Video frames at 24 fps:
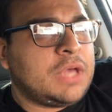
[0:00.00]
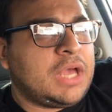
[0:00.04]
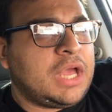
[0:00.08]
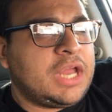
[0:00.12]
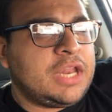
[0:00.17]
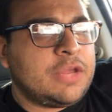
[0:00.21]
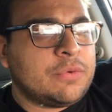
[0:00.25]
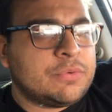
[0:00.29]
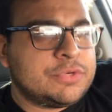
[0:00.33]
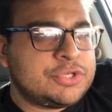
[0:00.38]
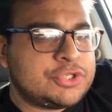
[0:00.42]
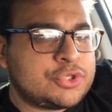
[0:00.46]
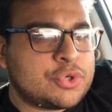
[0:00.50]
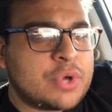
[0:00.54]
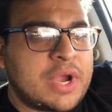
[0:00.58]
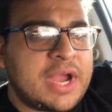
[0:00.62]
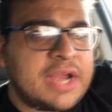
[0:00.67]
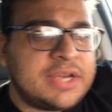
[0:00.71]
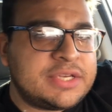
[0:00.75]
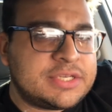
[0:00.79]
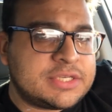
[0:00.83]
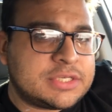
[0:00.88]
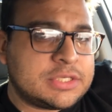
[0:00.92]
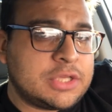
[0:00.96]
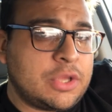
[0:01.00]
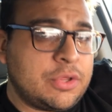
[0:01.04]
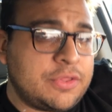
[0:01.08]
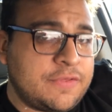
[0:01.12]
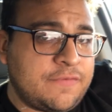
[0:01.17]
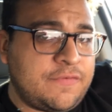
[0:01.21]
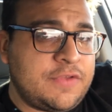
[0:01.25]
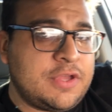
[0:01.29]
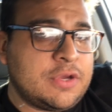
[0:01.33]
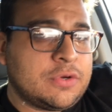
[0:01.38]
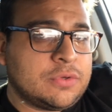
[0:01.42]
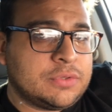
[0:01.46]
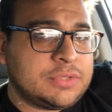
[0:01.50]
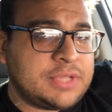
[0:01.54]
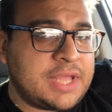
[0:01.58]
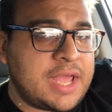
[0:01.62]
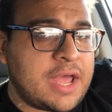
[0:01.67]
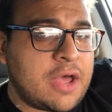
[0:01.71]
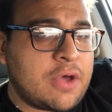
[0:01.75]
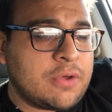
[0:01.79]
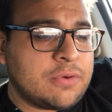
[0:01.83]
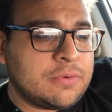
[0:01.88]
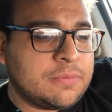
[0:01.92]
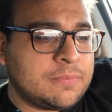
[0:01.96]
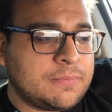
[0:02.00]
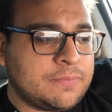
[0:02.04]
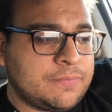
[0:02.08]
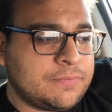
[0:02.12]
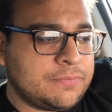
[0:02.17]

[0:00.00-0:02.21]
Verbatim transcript: and it was trying to slow the vehicle down.